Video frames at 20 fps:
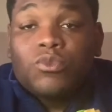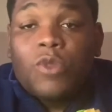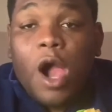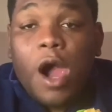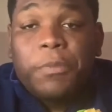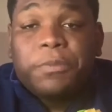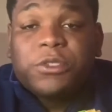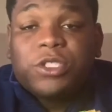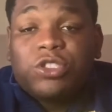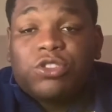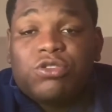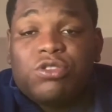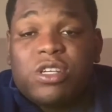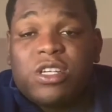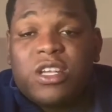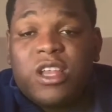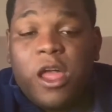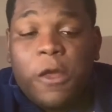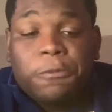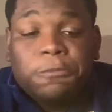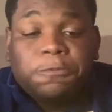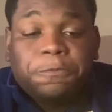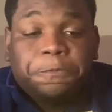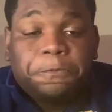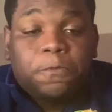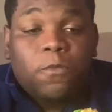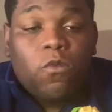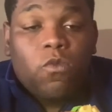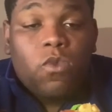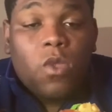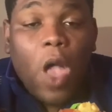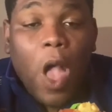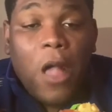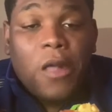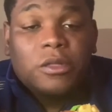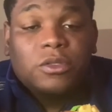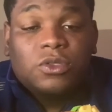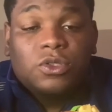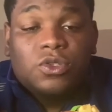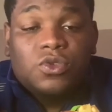opportunity
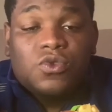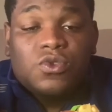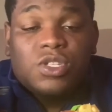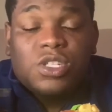to do